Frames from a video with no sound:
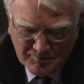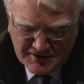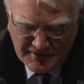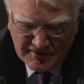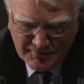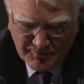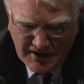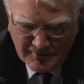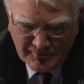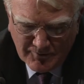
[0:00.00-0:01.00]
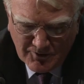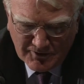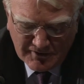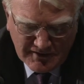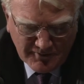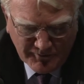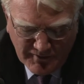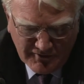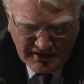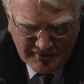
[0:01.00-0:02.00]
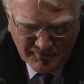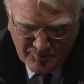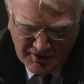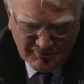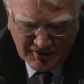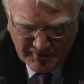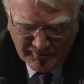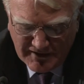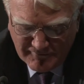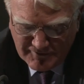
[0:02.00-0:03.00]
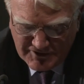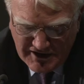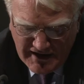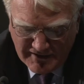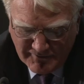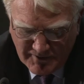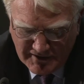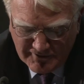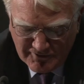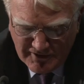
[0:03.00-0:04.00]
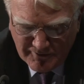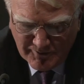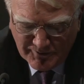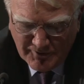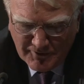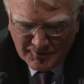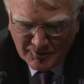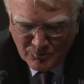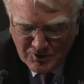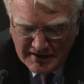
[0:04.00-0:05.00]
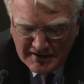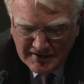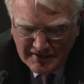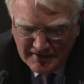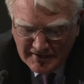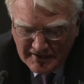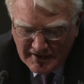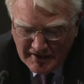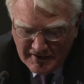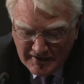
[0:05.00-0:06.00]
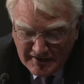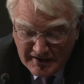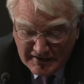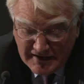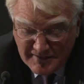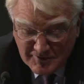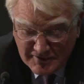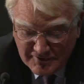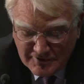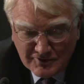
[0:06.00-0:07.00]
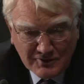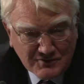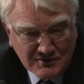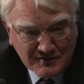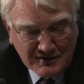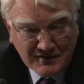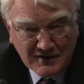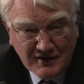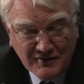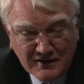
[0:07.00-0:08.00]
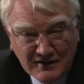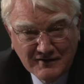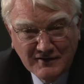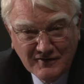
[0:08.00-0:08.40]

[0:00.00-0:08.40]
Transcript: business friends thought it was okay for me because I'd retired, so I could go all soft and woolly, and I came to the conclusion that the only